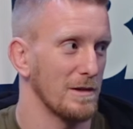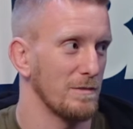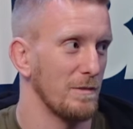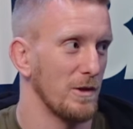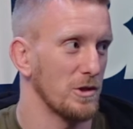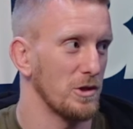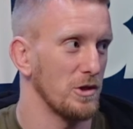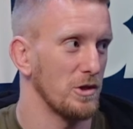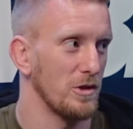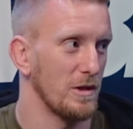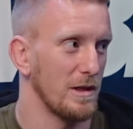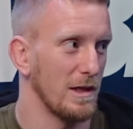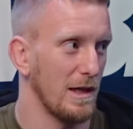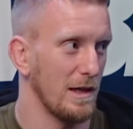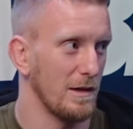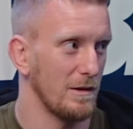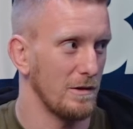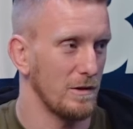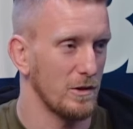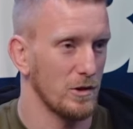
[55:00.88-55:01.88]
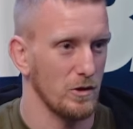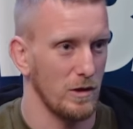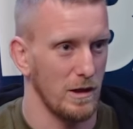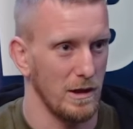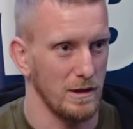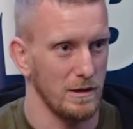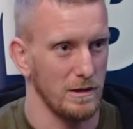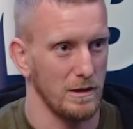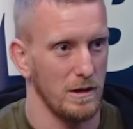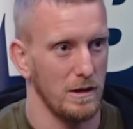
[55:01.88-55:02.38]
as much as you can,
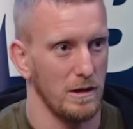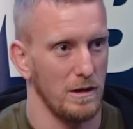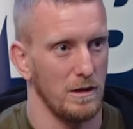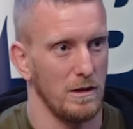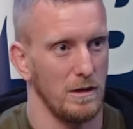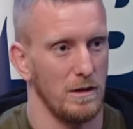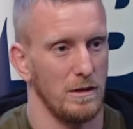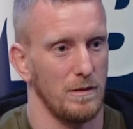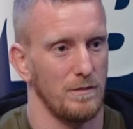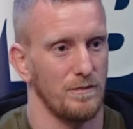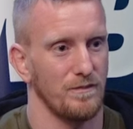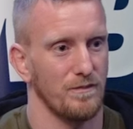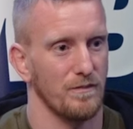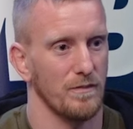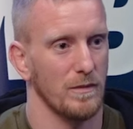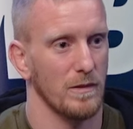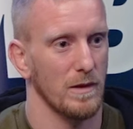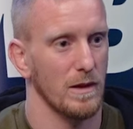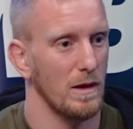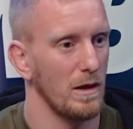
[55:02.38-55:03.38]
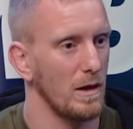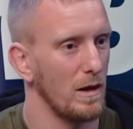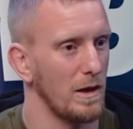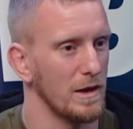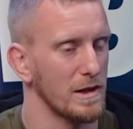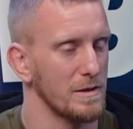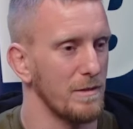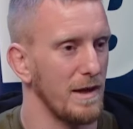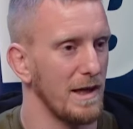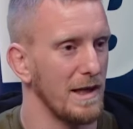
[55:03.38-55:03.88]
try and uh, learn
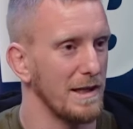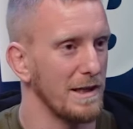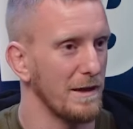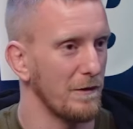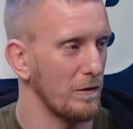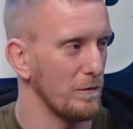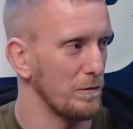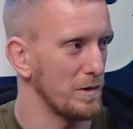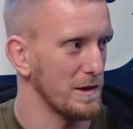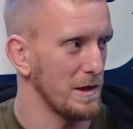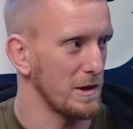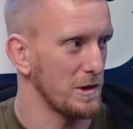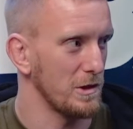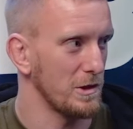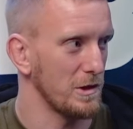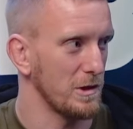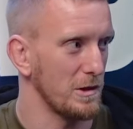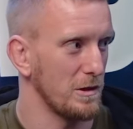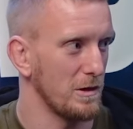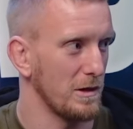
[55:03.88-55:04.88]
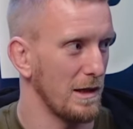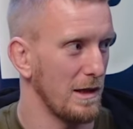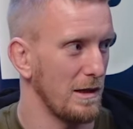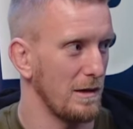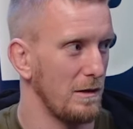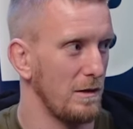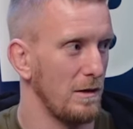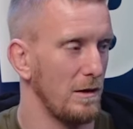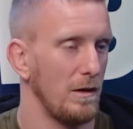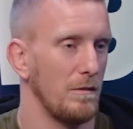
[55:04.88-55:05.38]
as many different positions as you
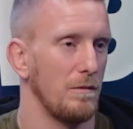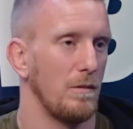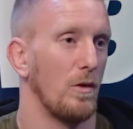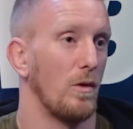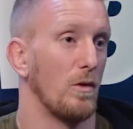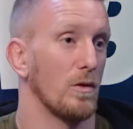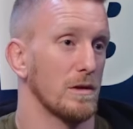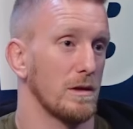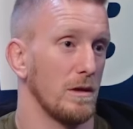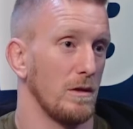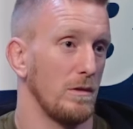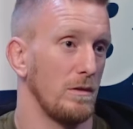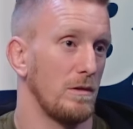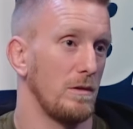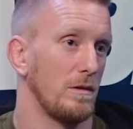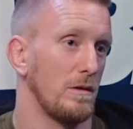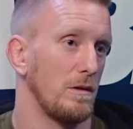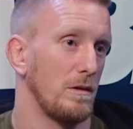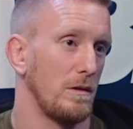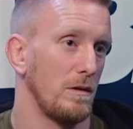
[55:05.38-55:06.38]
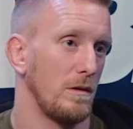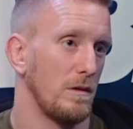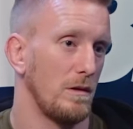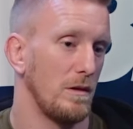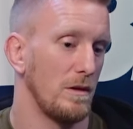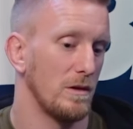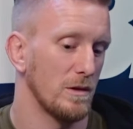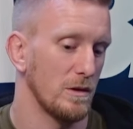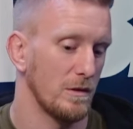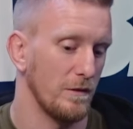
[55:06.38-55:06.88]
can, but also
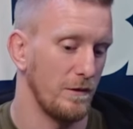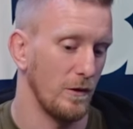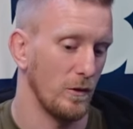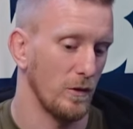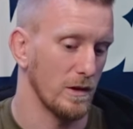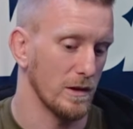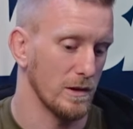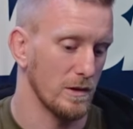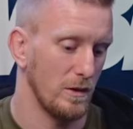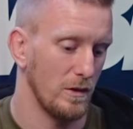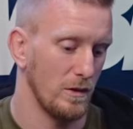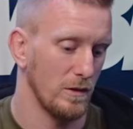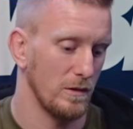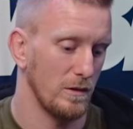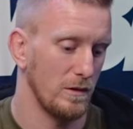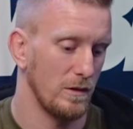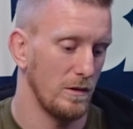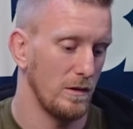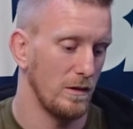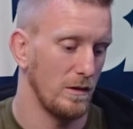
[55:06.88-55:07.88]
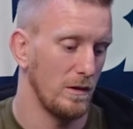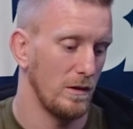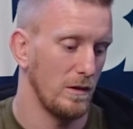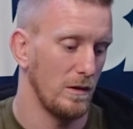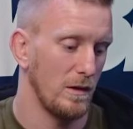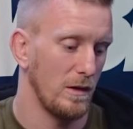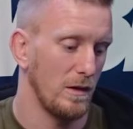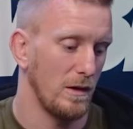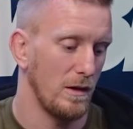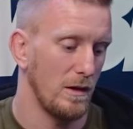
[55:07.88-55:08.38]
to focus on
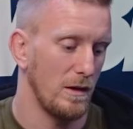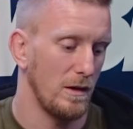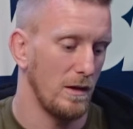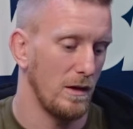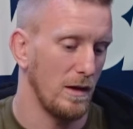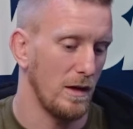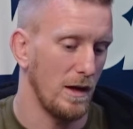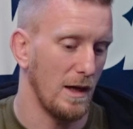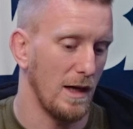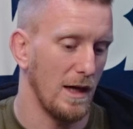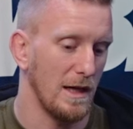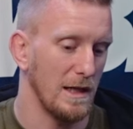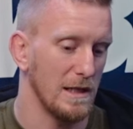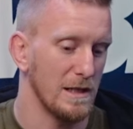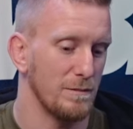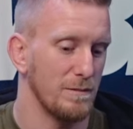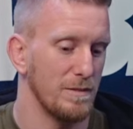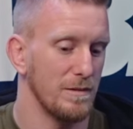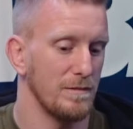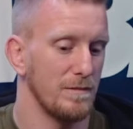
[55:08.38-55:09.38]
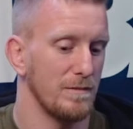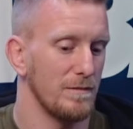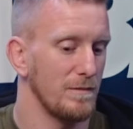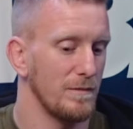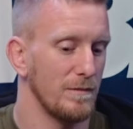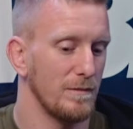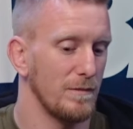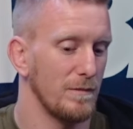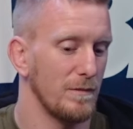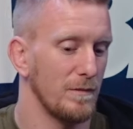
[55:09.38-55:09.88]
a sp
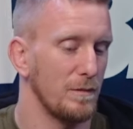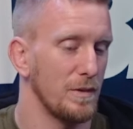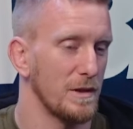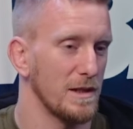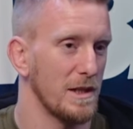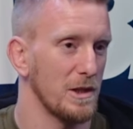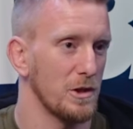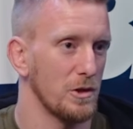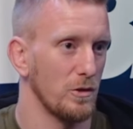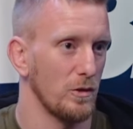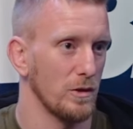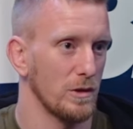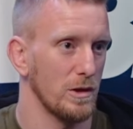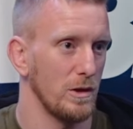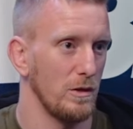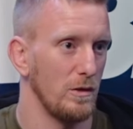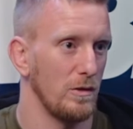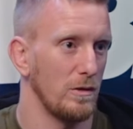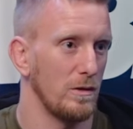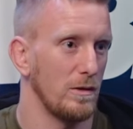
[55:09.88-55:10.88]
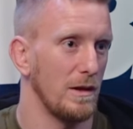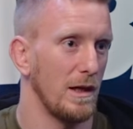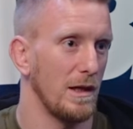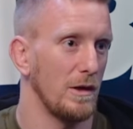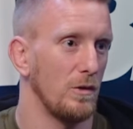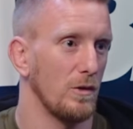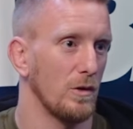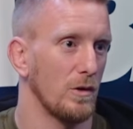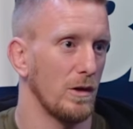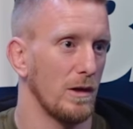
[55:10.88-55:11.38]
position or two that
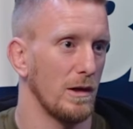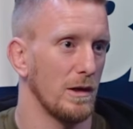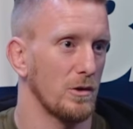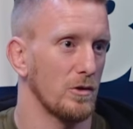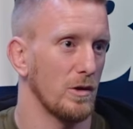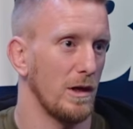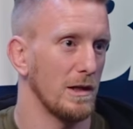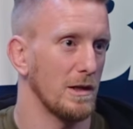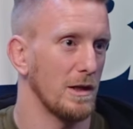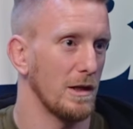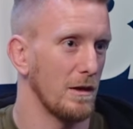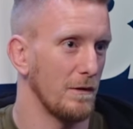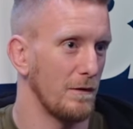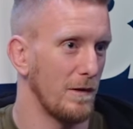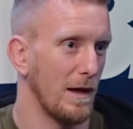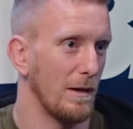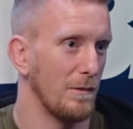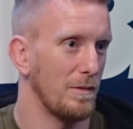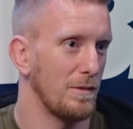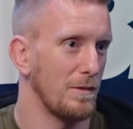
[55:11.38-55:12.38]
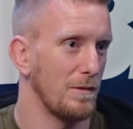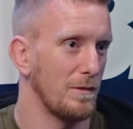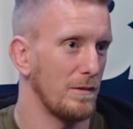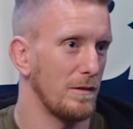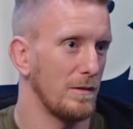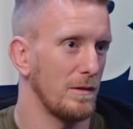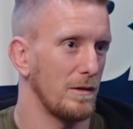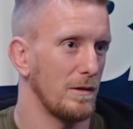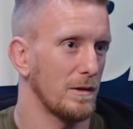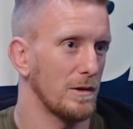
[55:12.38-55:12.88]
you're going to try to develop
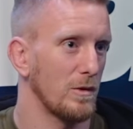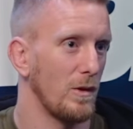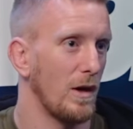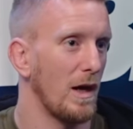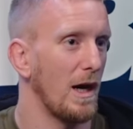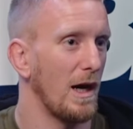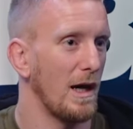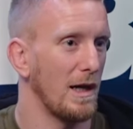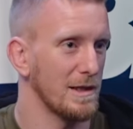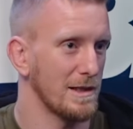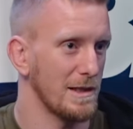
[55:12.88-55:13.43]
to a higher